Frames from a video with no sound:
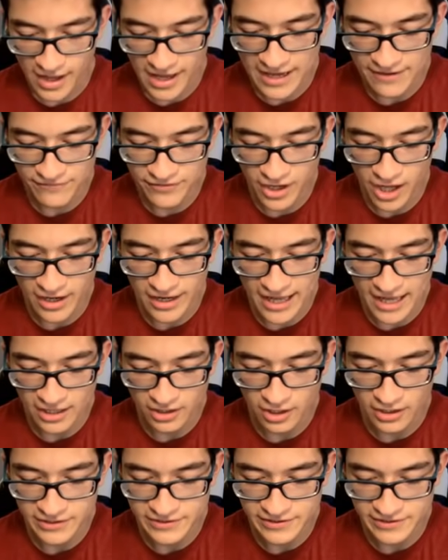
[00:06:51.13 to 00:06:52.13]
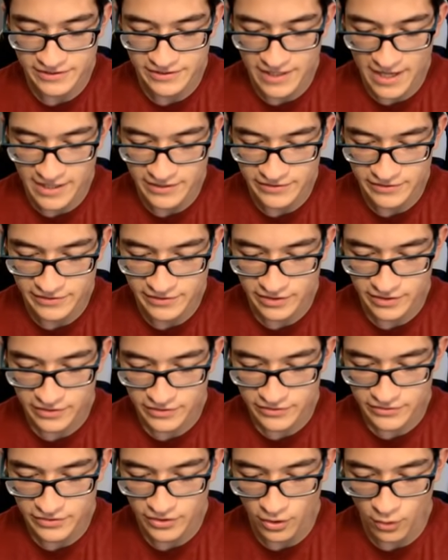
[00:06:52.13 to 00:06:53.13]
I have not had a lot of success.
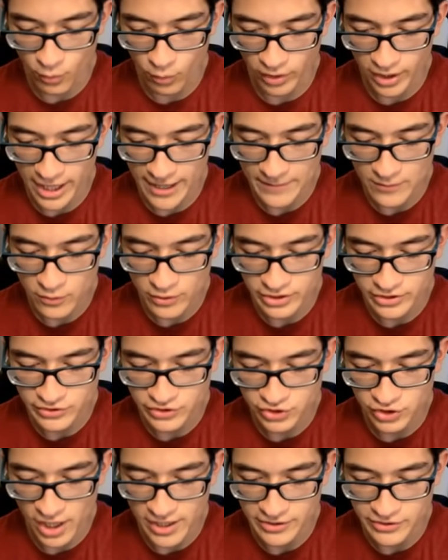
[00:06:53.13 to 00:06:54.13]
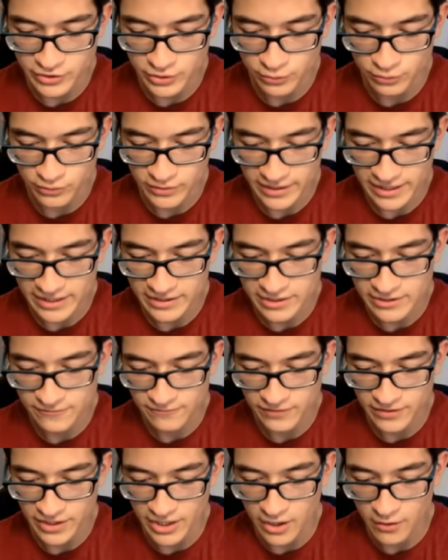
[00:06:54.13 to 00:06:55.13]
So what I'm going to try to do in this
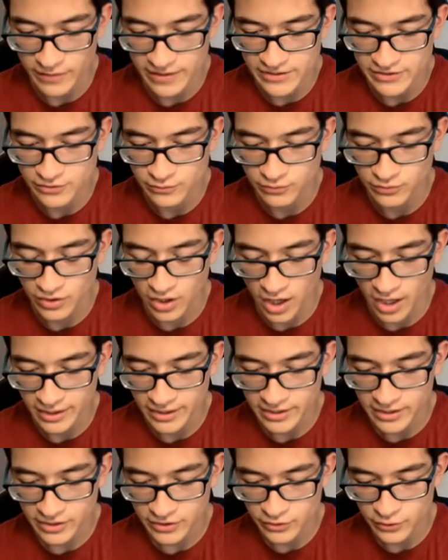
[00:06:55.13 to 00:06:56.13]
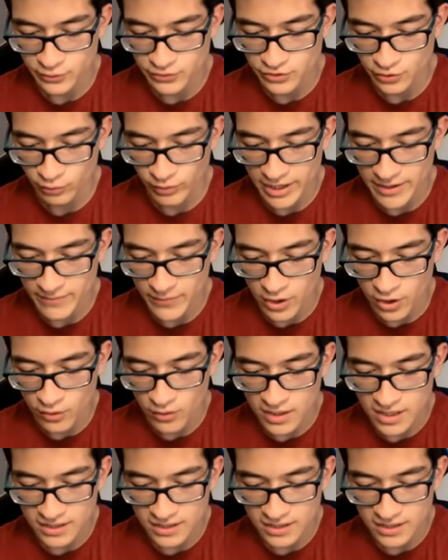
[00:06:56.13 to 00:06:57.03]
video is to not use the rainbow